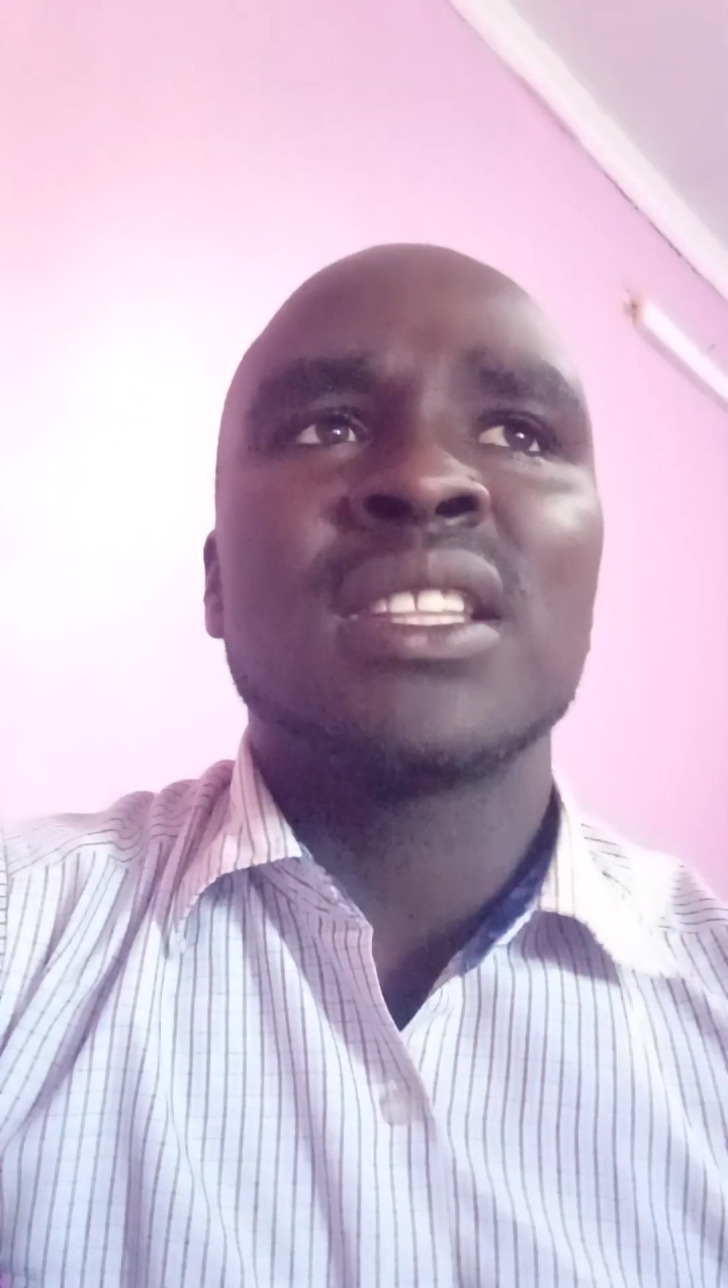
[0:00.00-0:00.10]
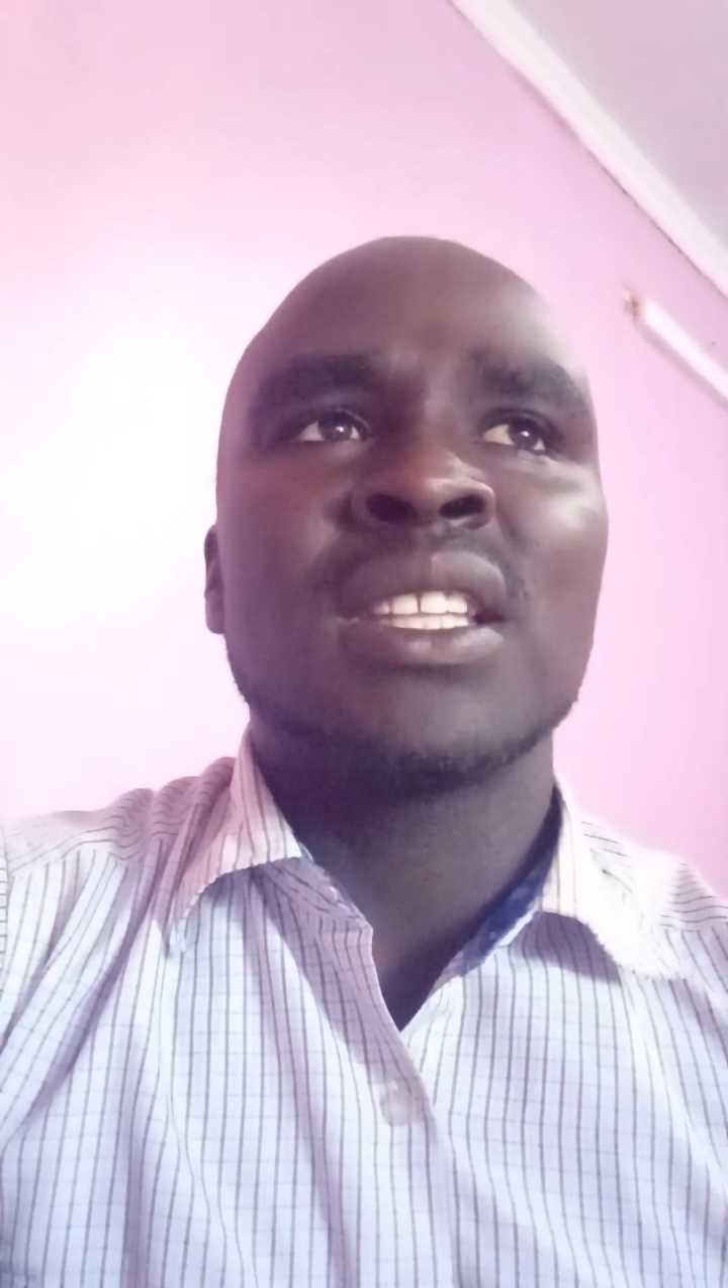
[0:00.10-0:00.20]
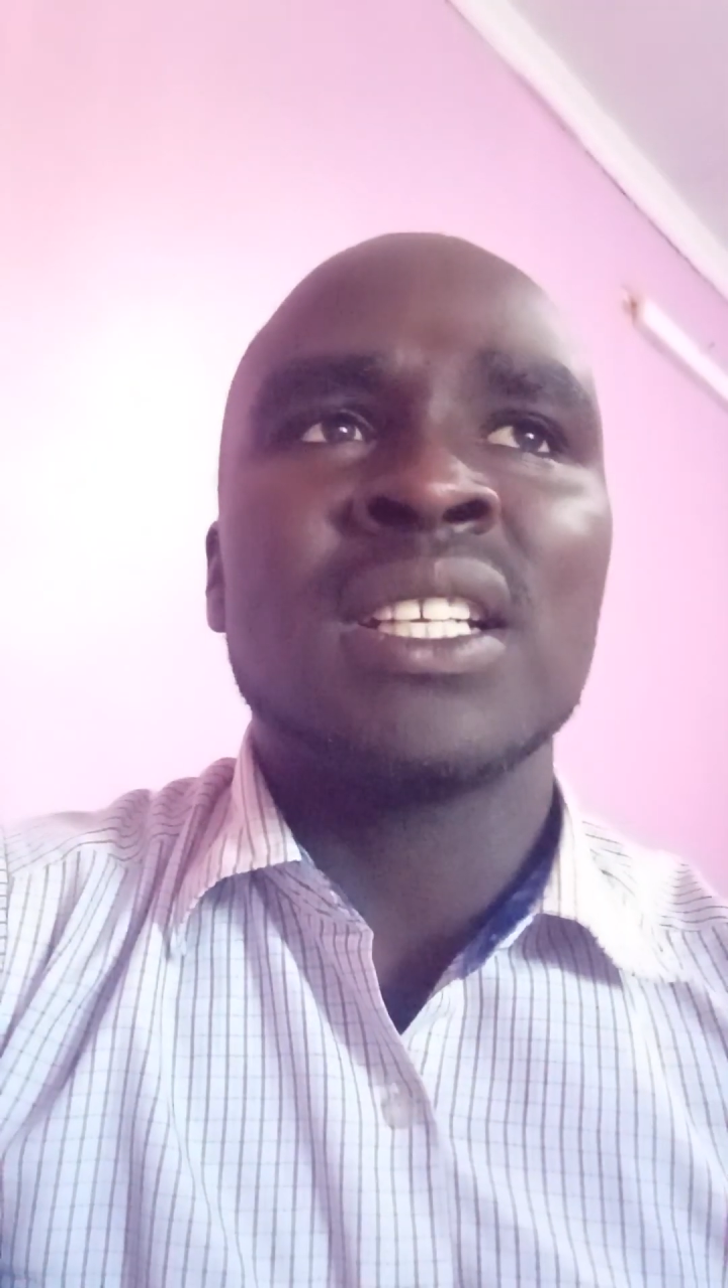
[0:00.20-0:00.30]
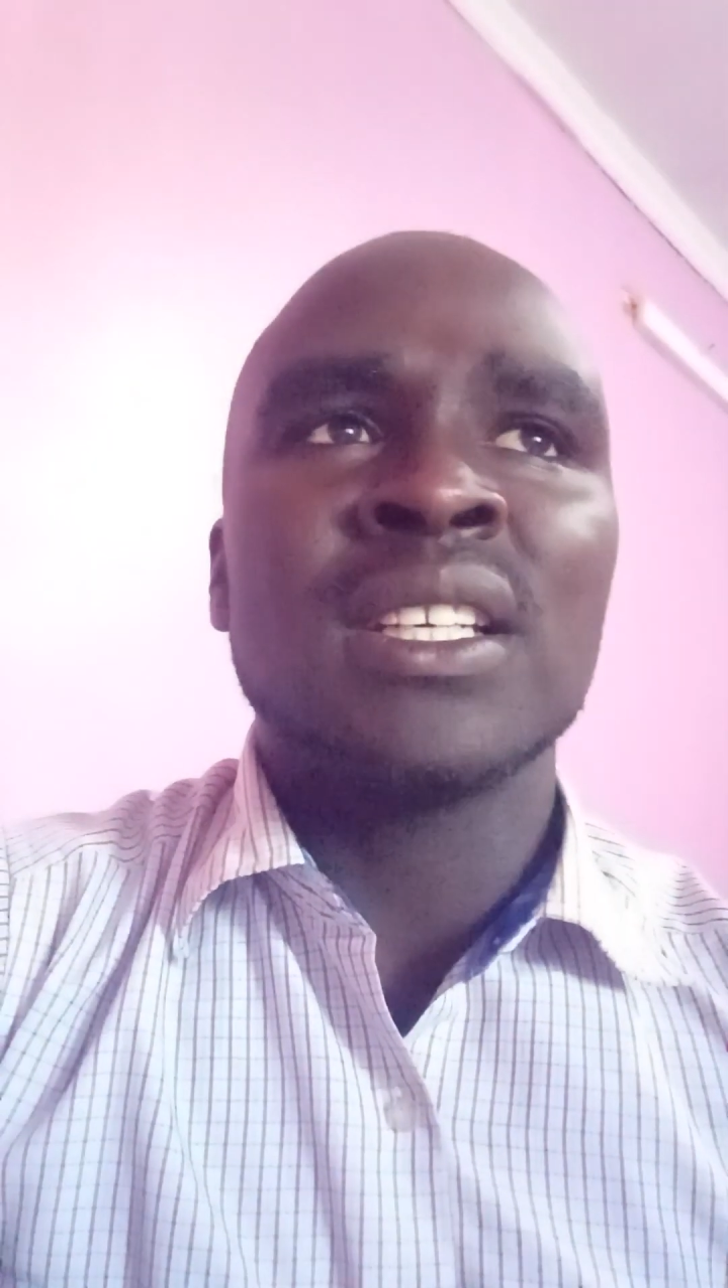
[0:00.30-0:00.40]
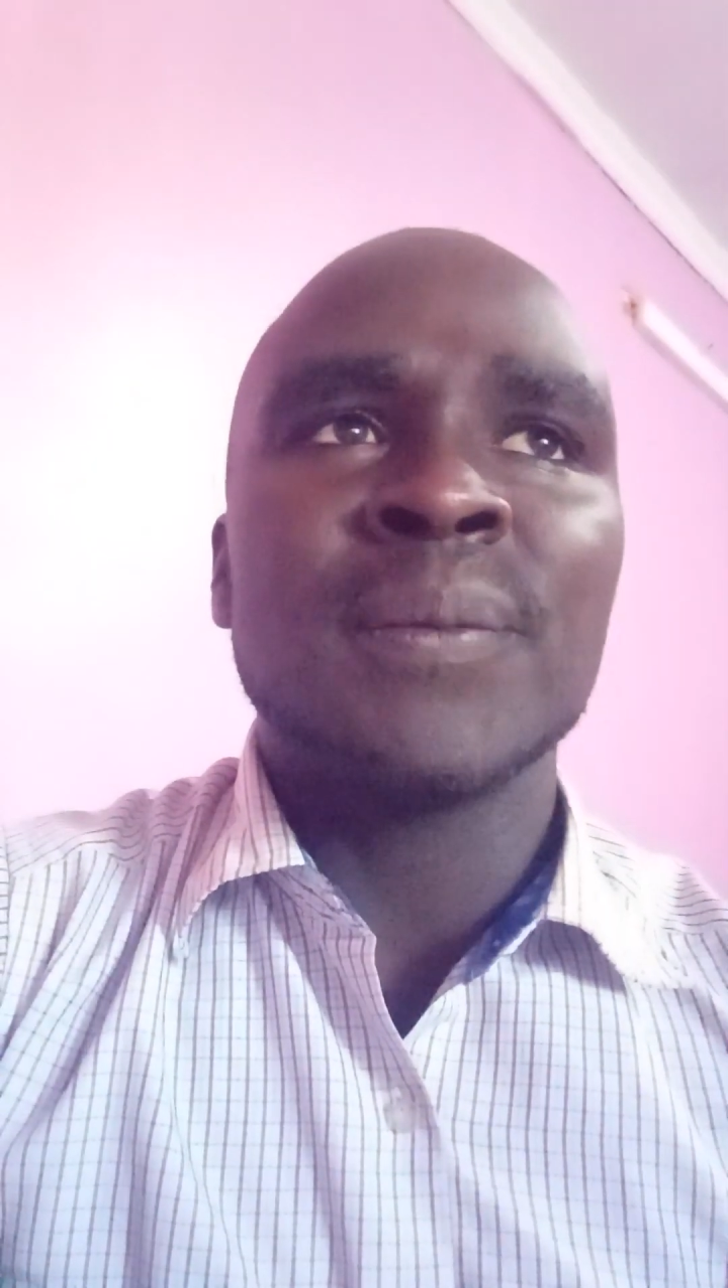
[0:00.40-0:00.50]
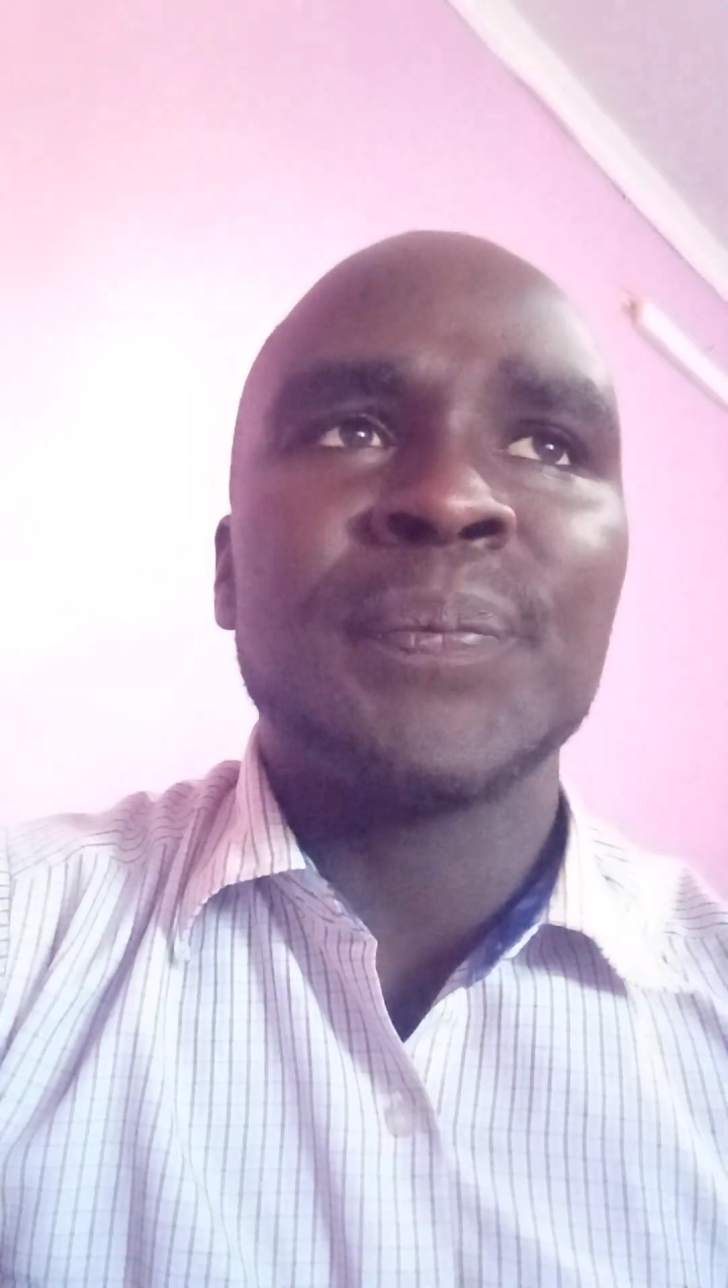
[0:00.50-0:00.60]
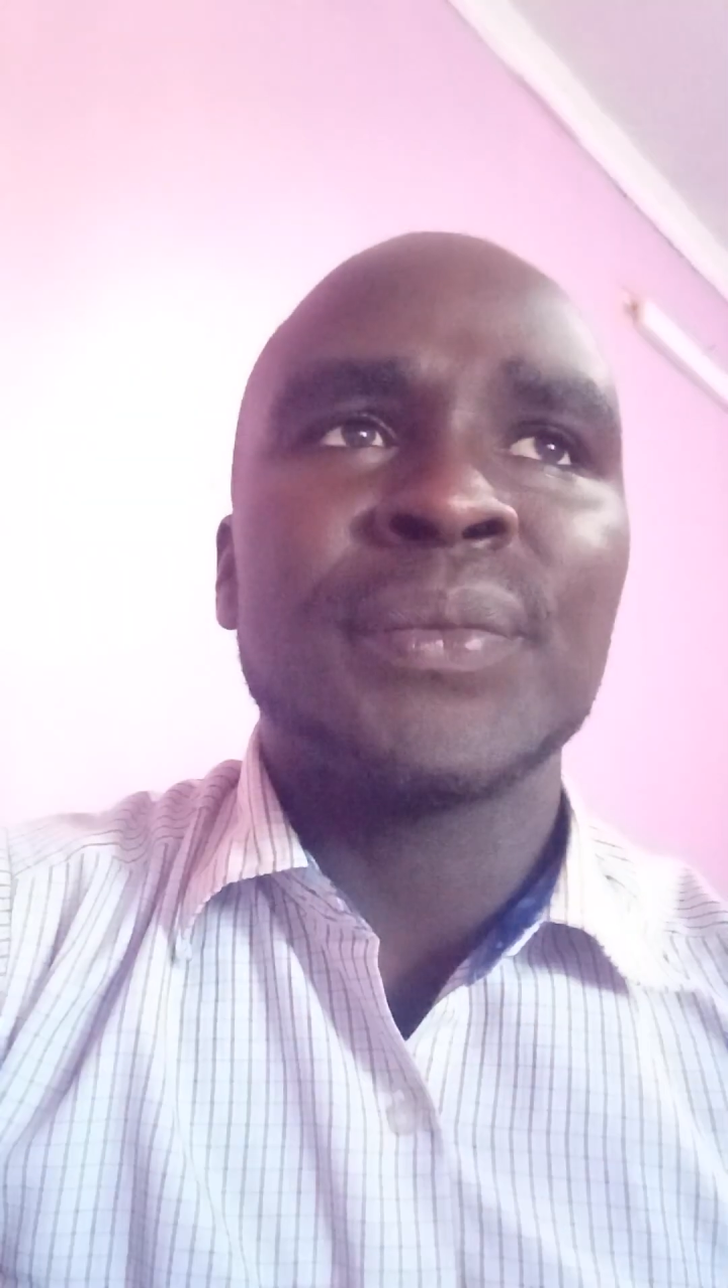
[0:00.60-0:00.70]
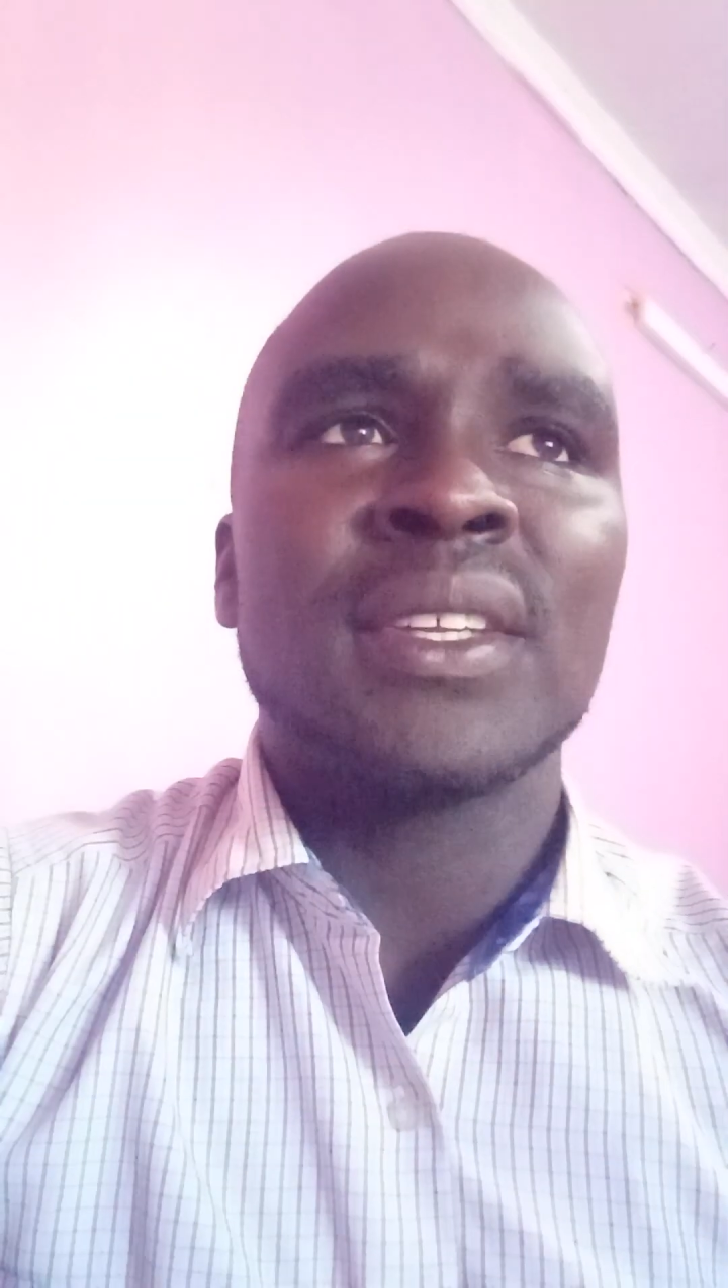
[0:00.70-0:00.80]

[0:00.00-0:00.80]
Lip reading: 3